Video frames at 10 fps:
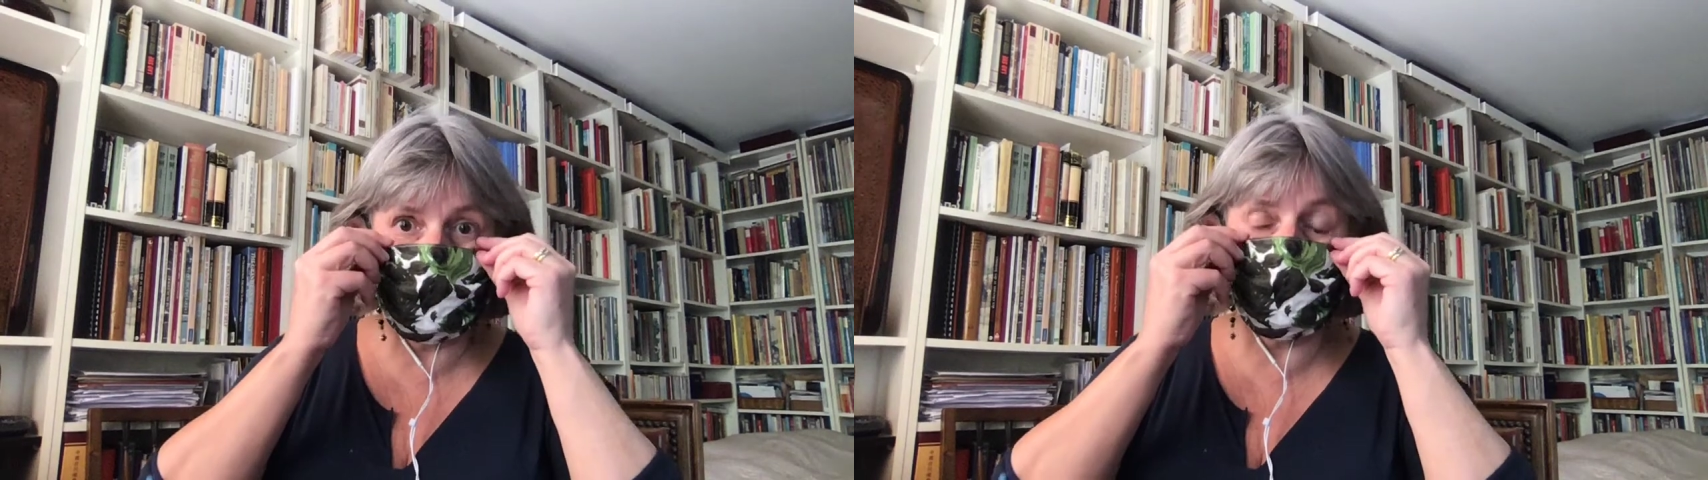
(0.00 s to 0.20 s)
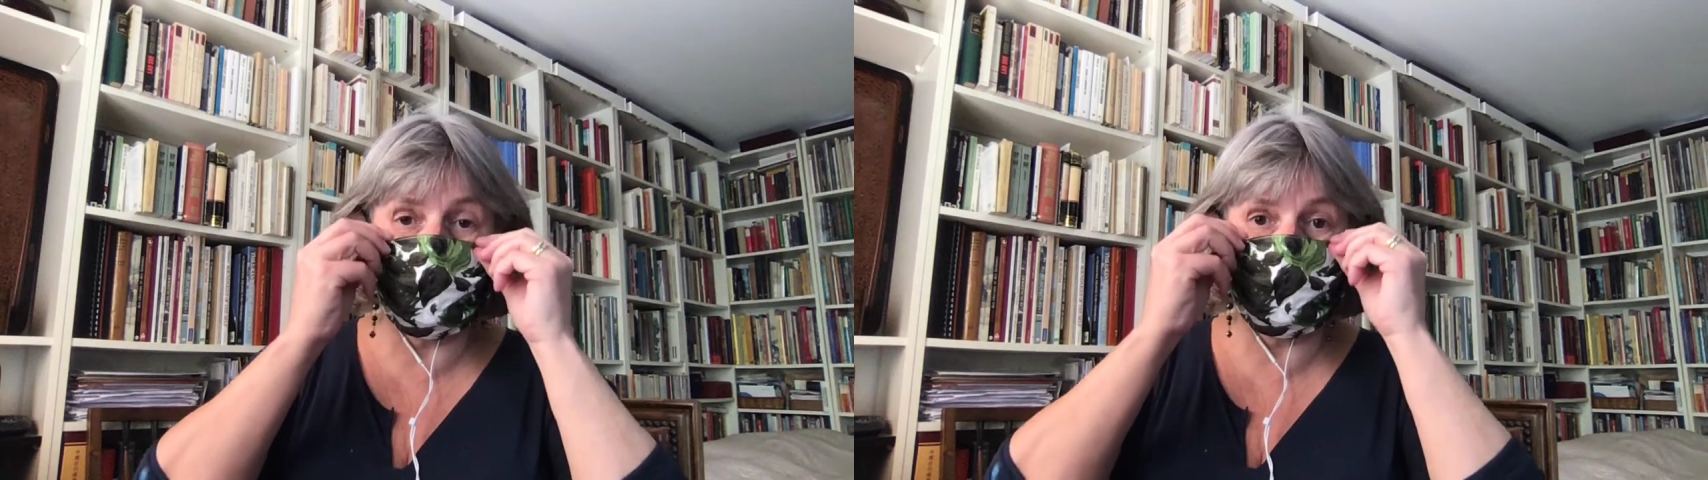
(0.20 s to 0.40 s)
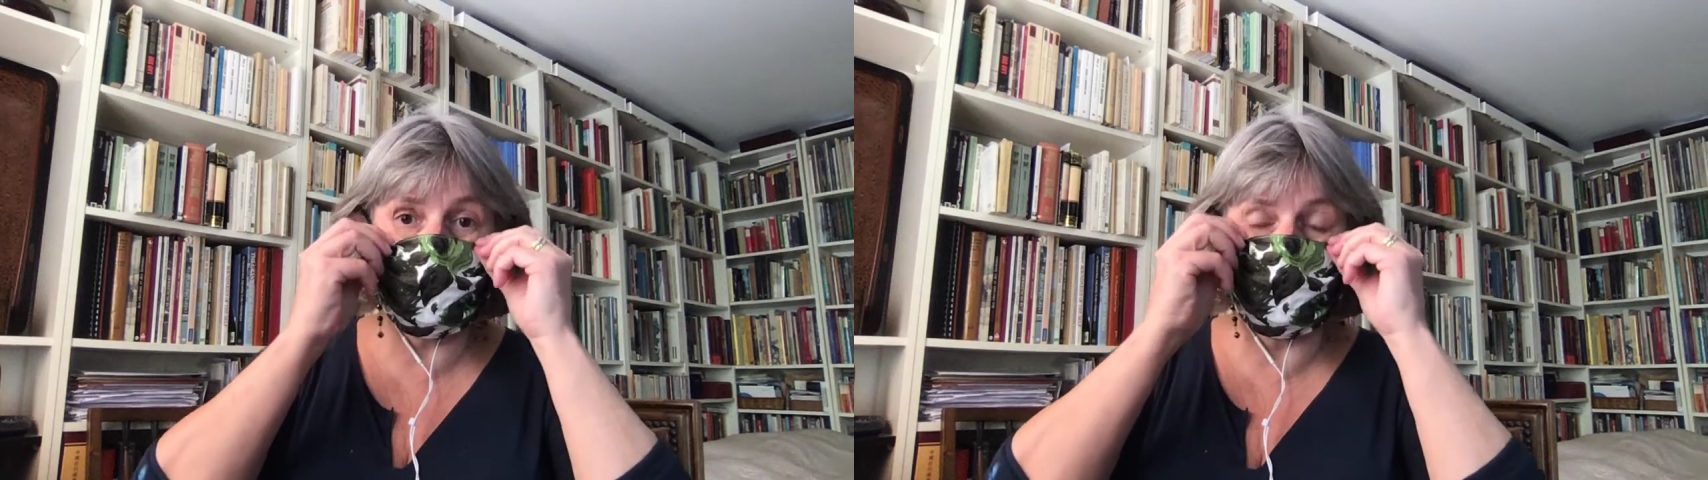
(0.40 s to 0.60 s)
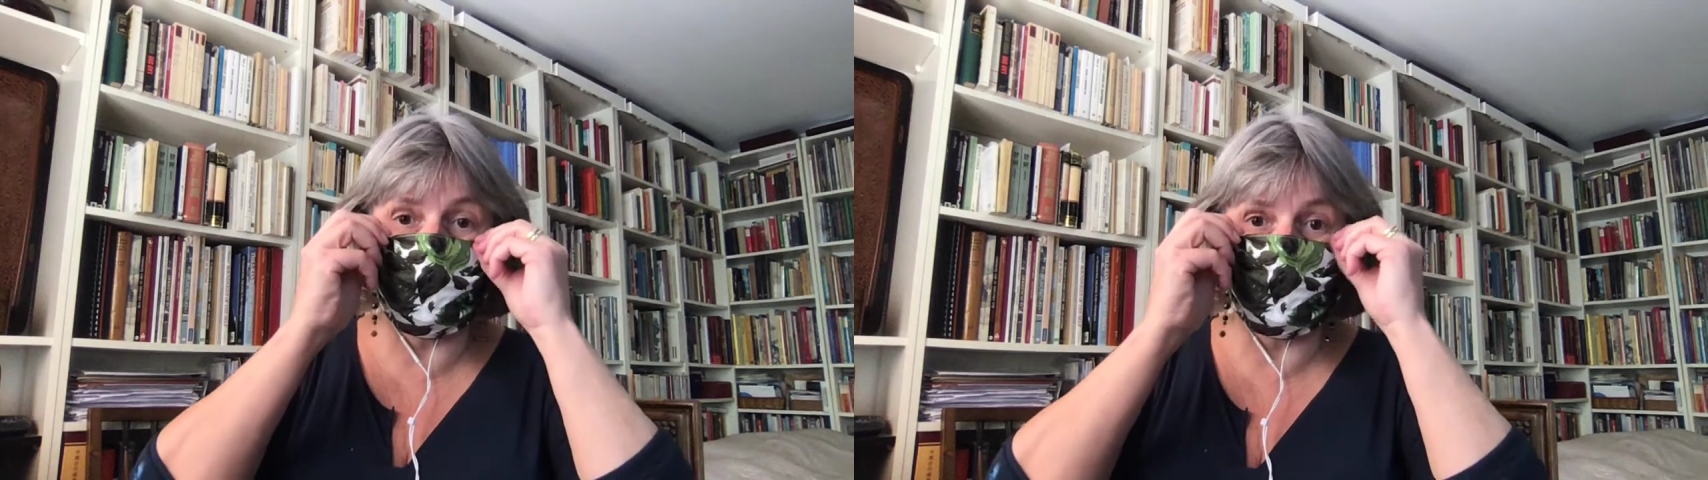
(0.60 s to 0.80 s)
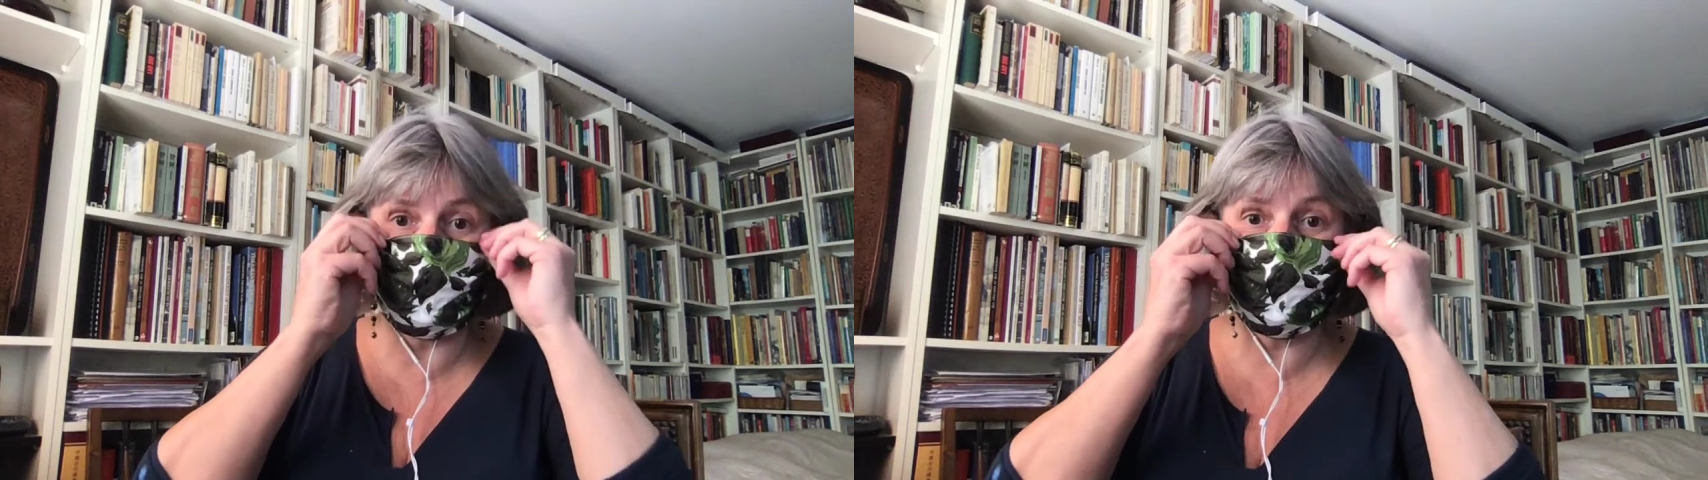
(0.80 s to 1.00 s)
goes up into my
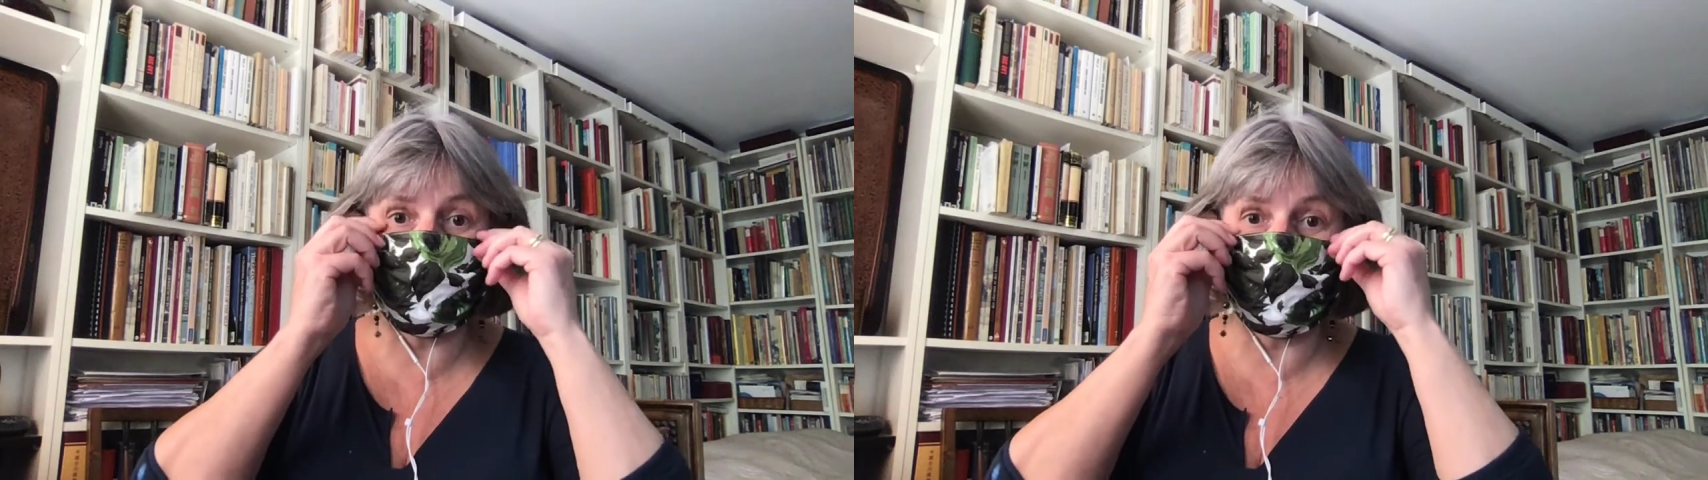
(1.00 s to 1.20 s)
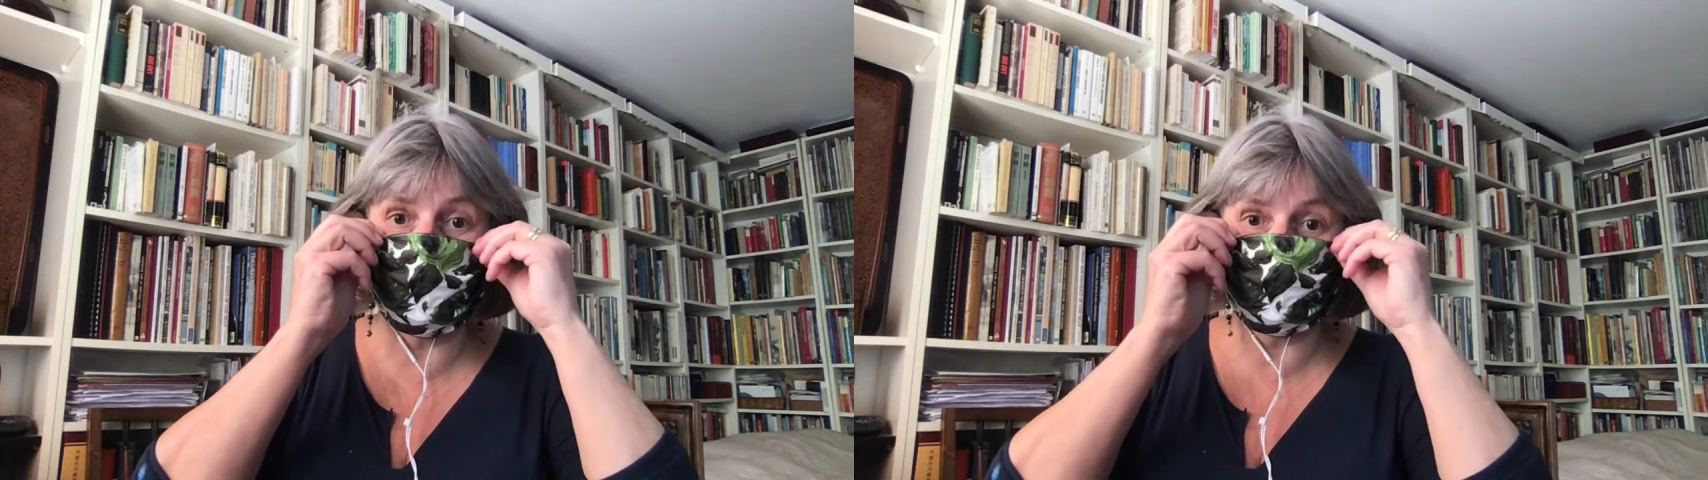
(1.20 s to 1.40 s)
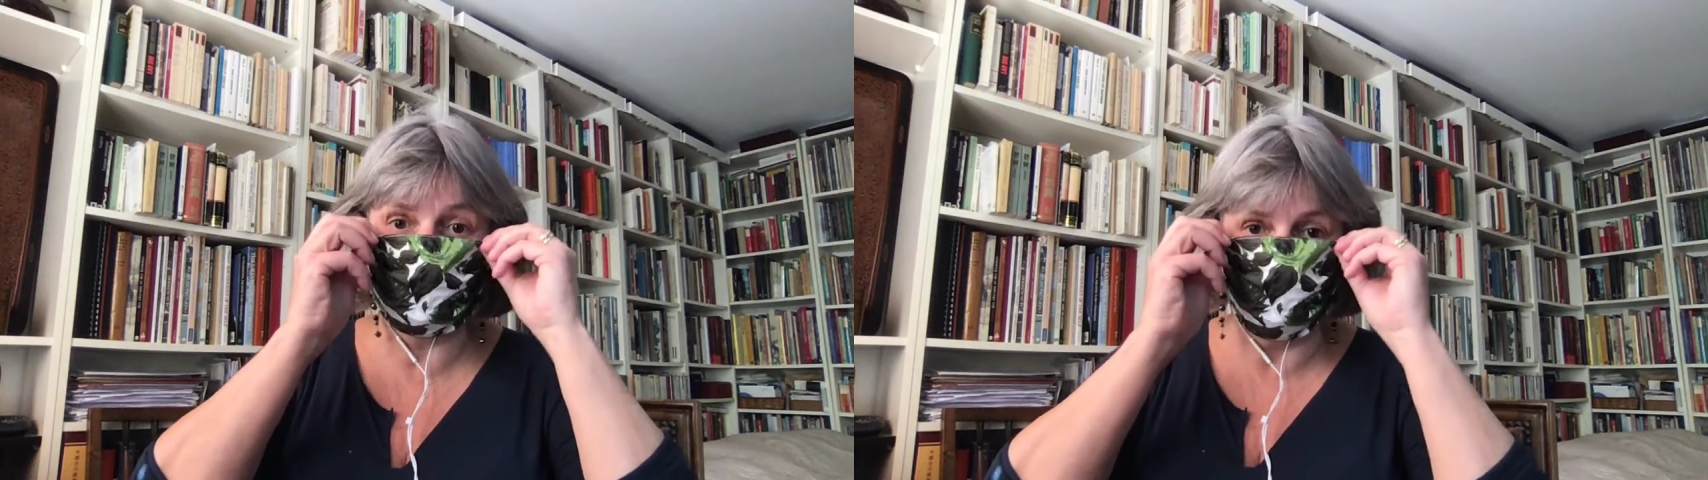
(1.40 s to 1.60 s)
eyes a bit,